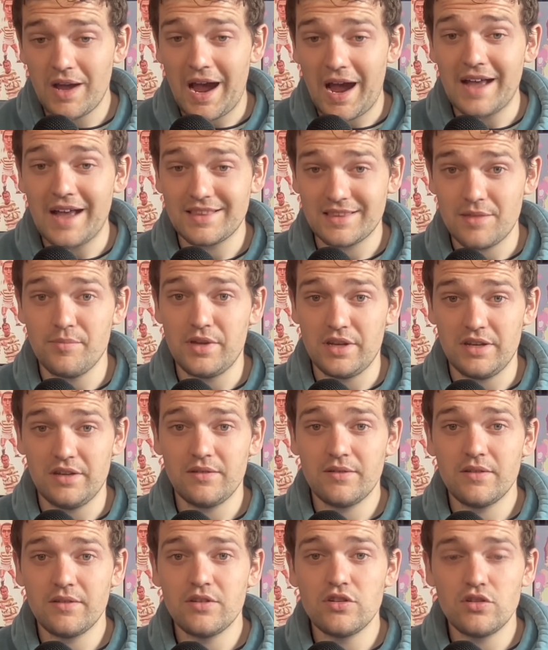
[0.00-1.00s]
at the
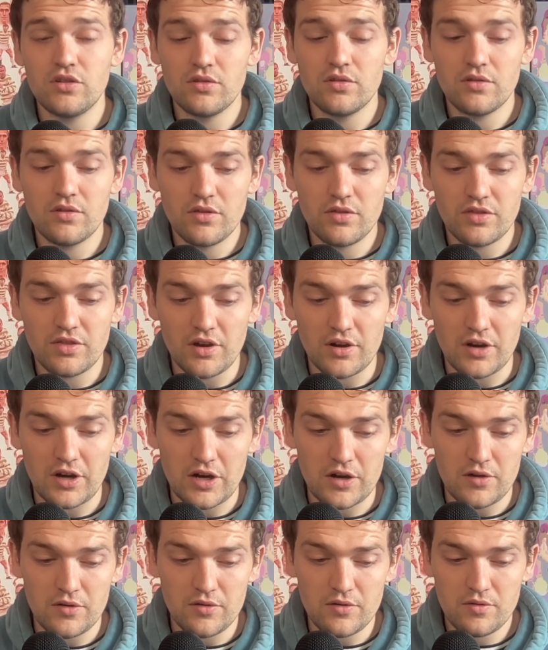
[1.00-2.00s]
minute. There
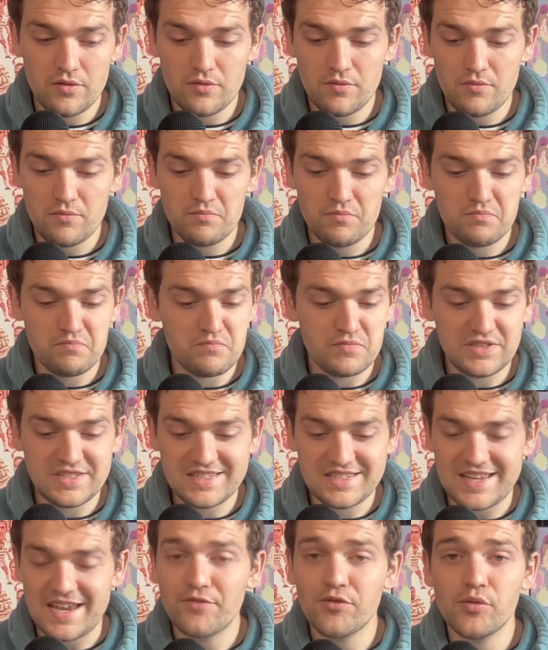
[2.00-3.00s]
are
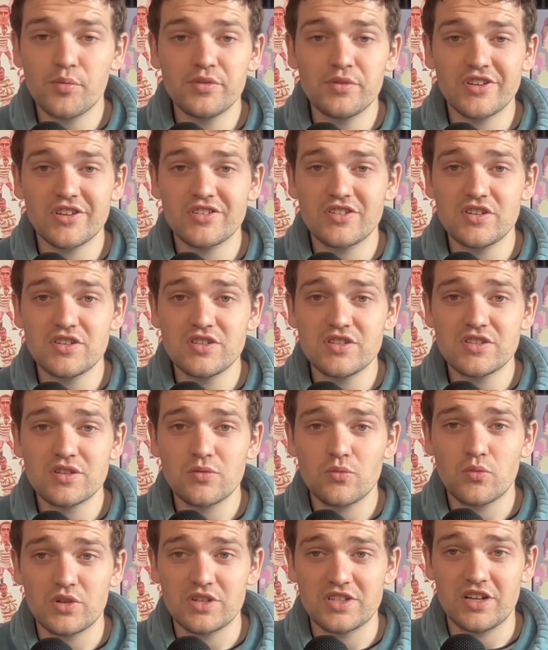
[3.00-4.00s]
several positions where